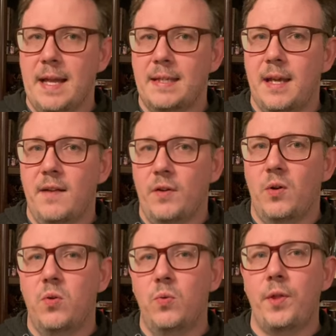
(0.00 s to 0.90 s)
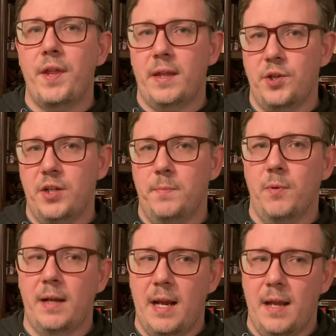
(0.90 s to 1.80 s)
that's kind of a cool thing that she's
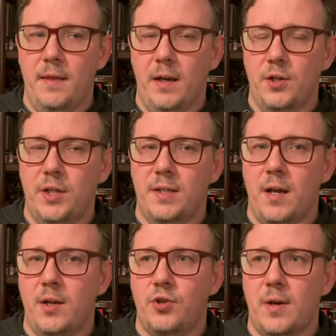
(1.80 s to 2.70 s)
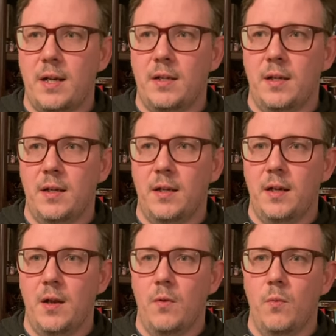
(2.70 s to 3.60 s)
bringing in there she's not trying to you
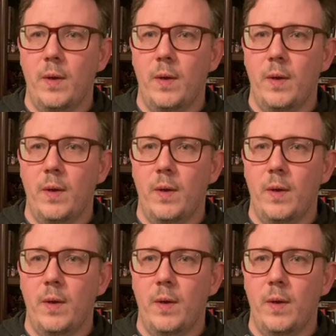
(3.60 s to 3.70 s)
know